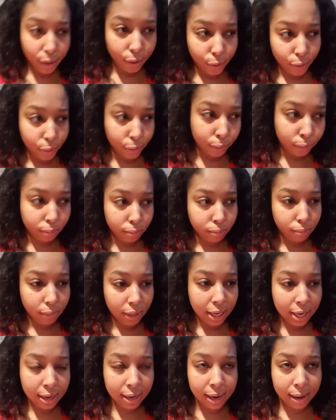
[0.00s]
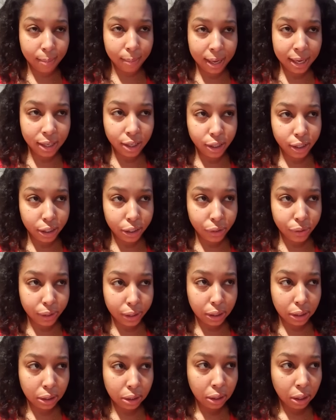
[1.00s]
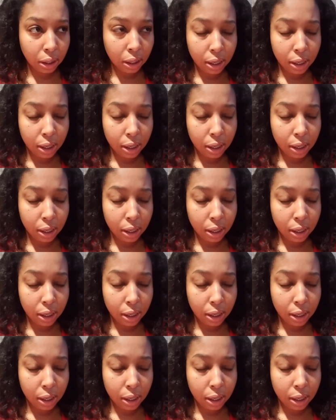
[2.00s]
home, kidnapped my children,